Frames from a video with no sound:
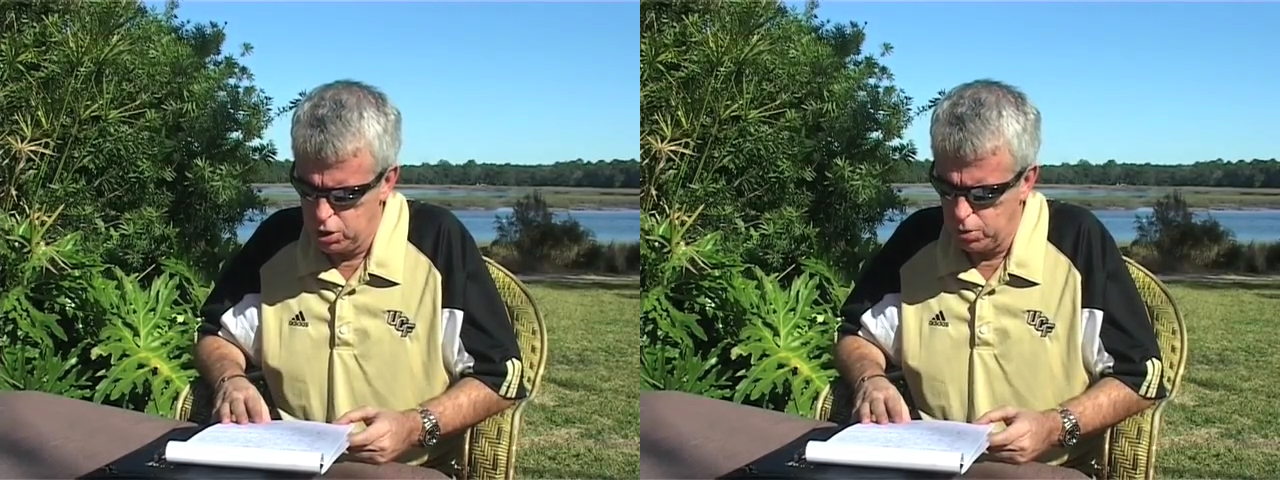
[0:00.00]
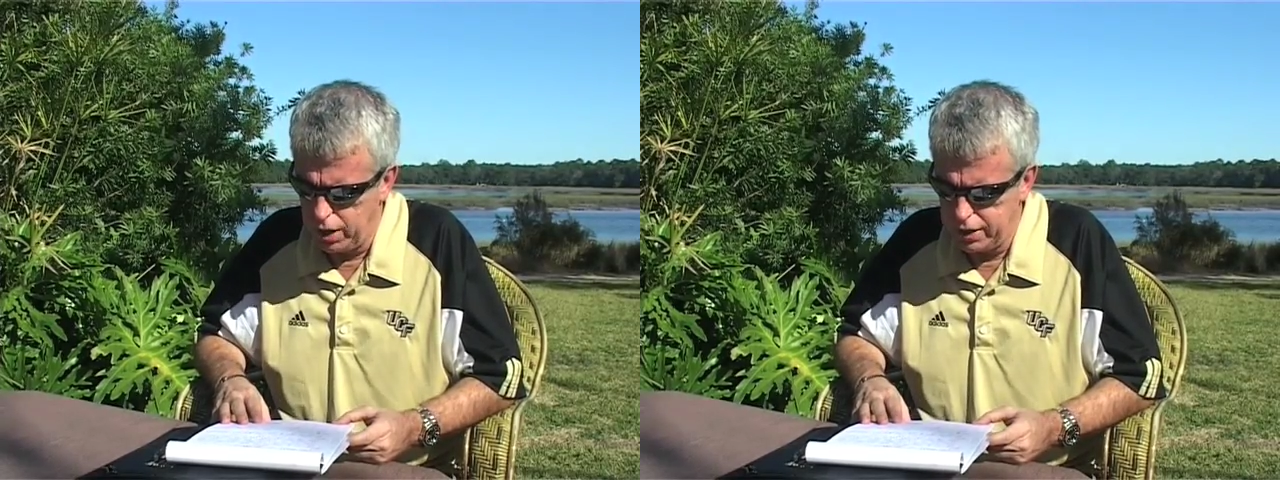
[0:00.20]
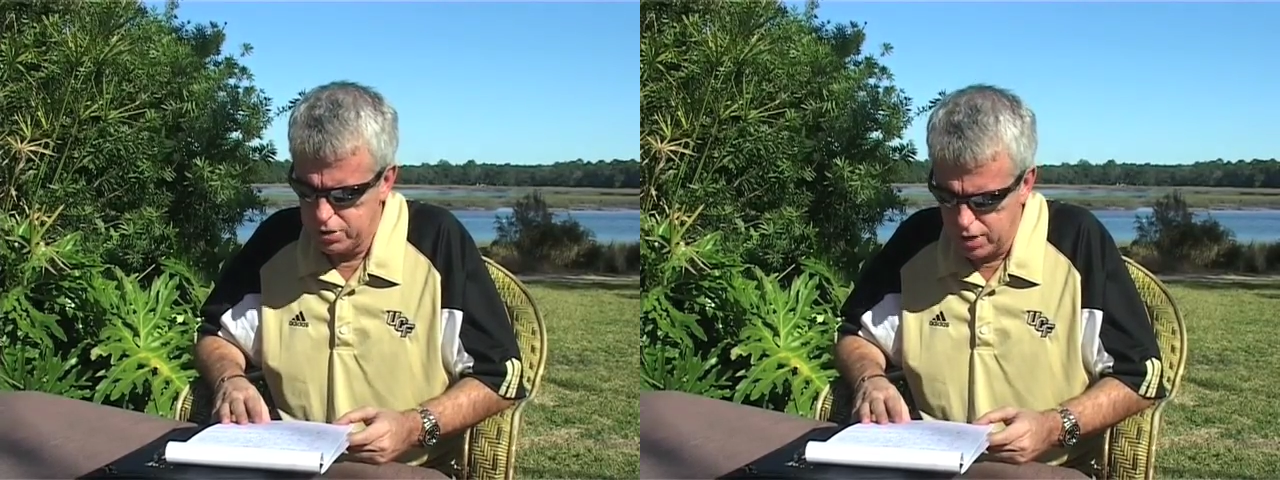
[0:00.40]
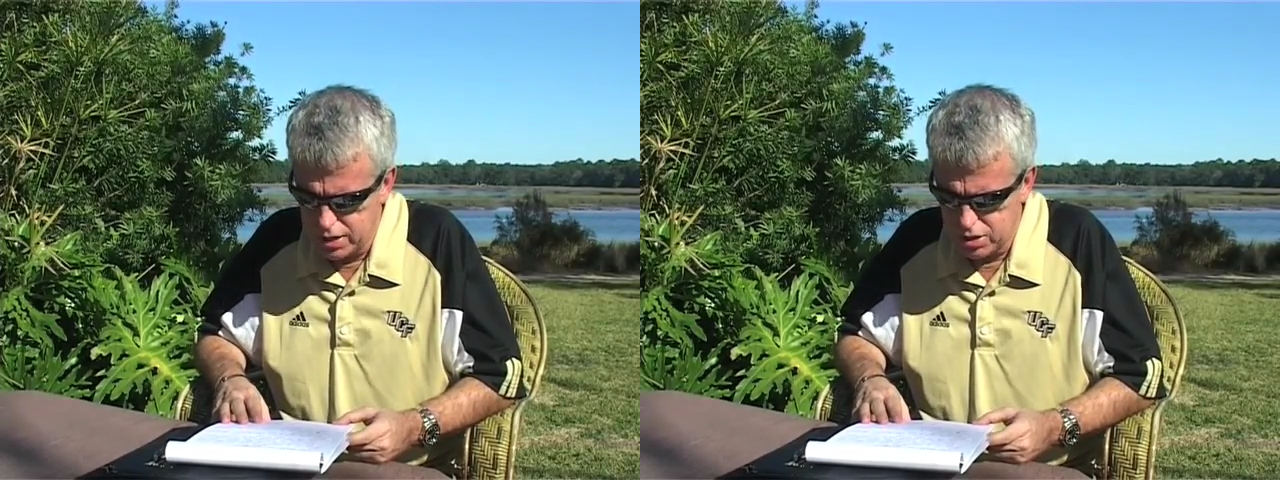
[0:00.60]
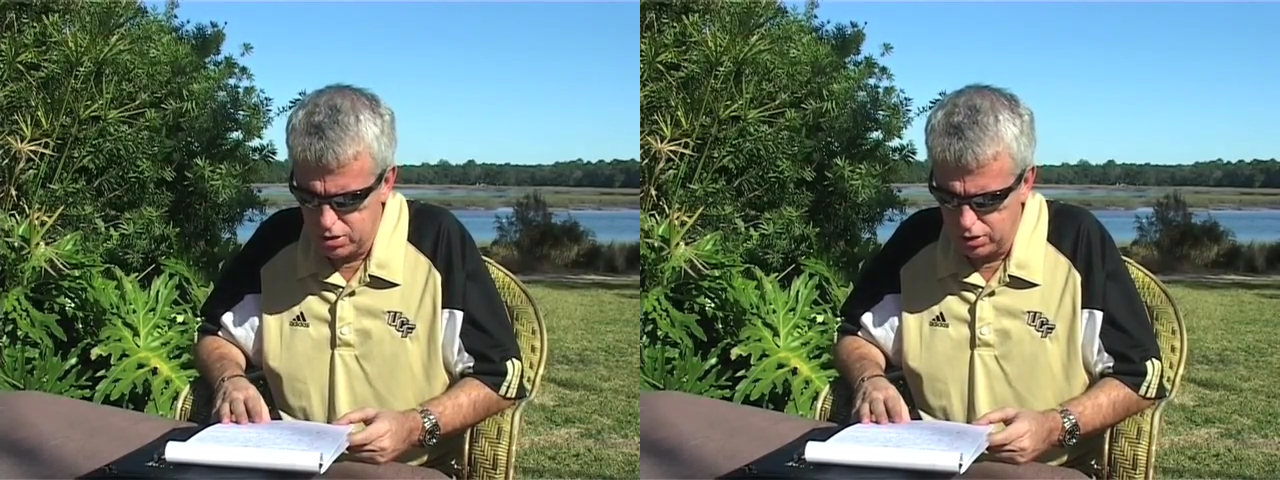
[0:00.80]
Do I
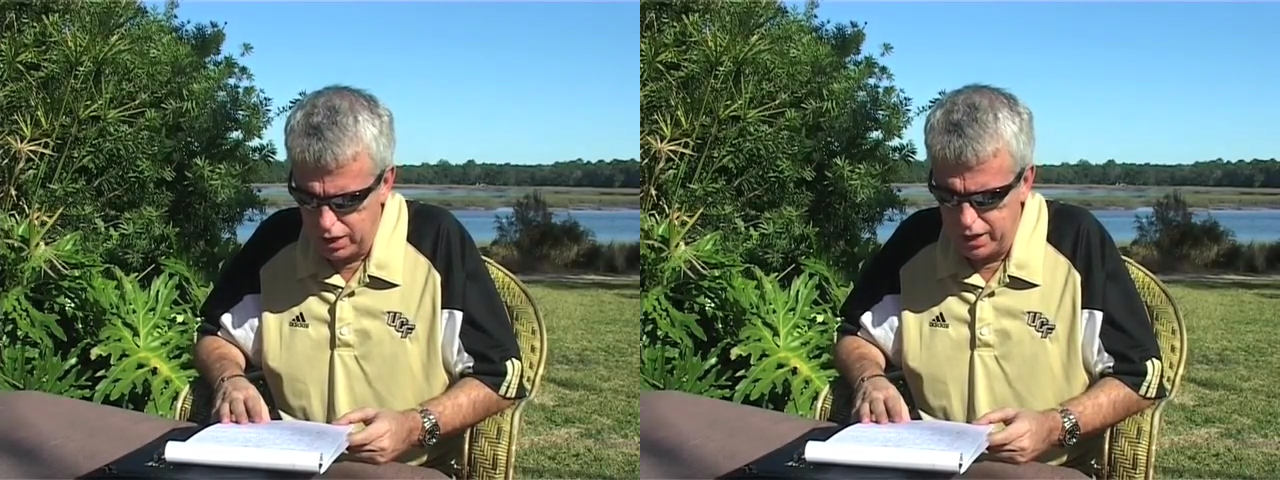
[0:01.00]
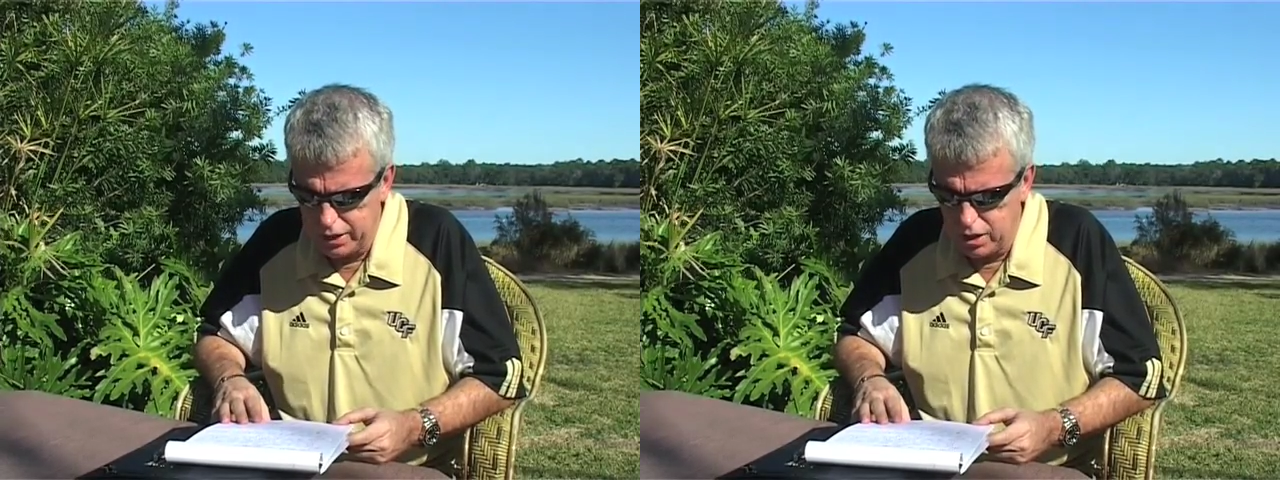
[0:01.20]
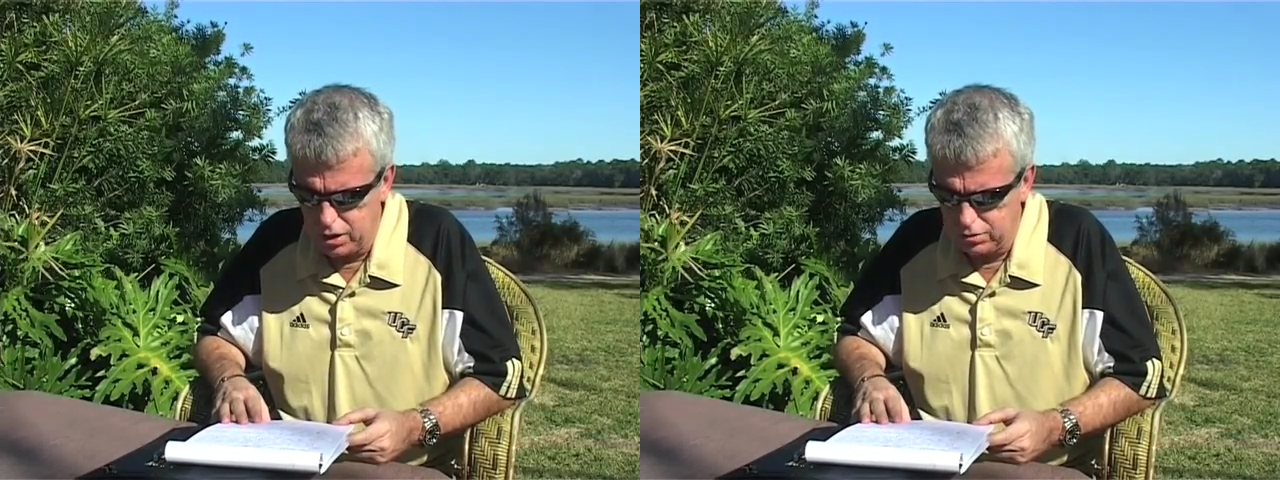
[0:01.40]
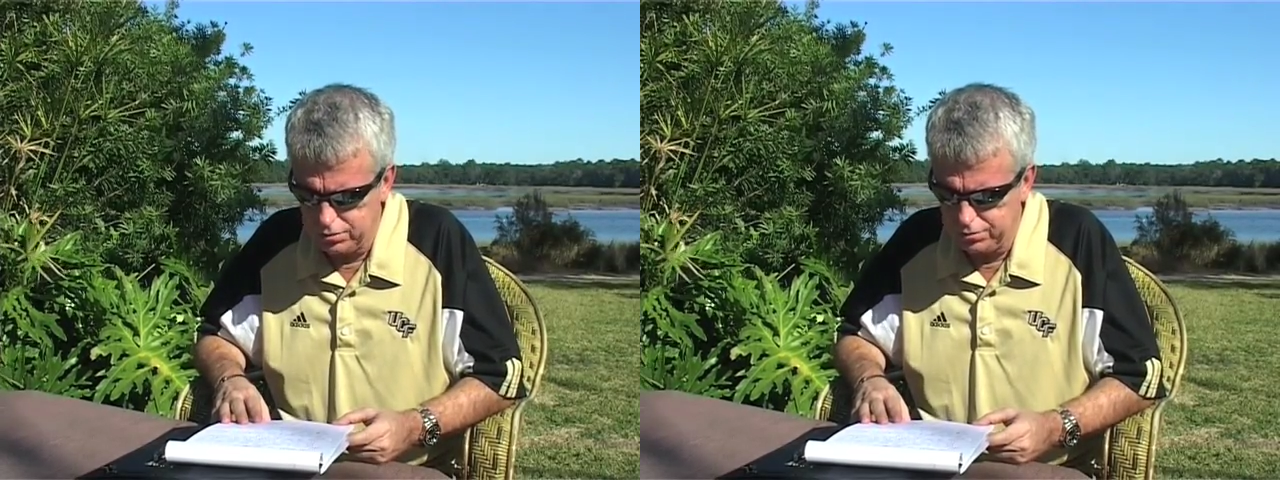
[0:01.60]
address it or let it go?